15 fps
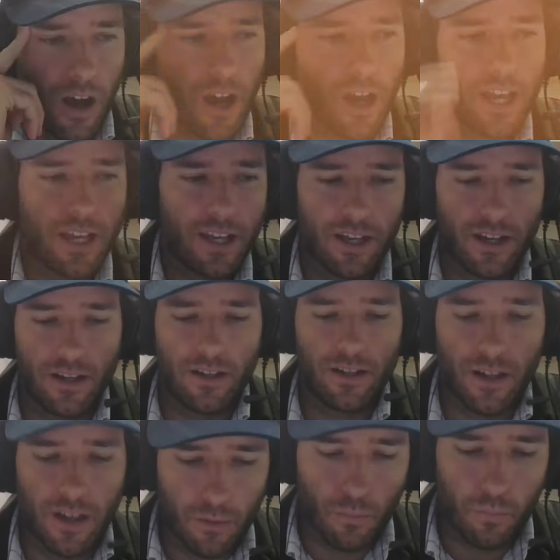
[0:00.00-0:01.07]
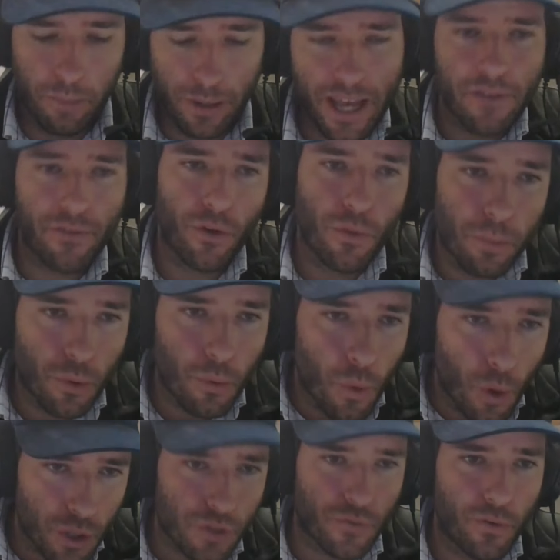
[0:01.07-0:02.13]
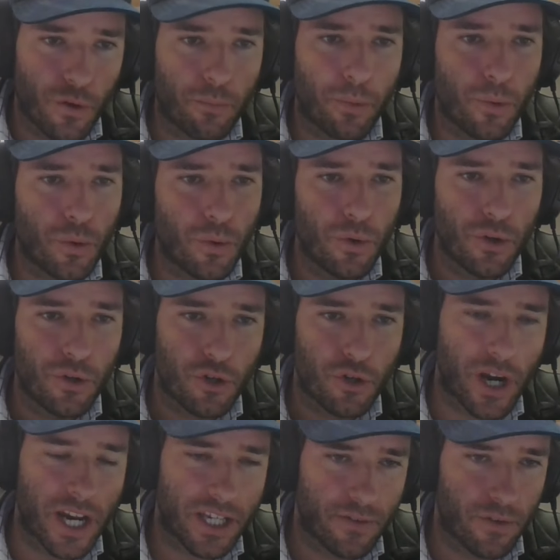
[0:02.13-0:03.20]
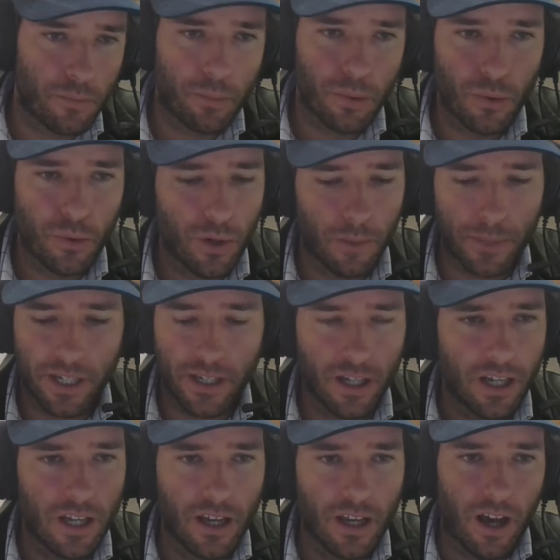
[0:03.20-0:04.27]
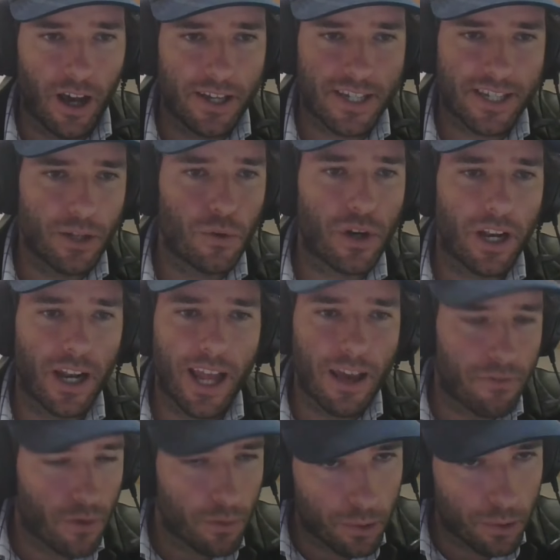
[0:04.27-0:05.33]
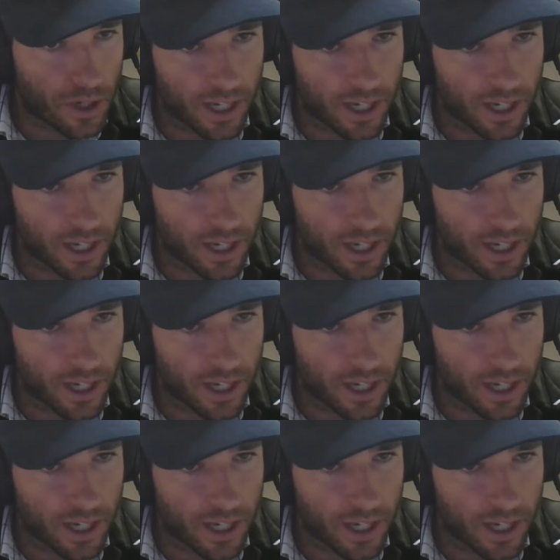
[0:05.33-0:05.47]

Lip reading: I play football, watch football, dress football. I mean, I still collect football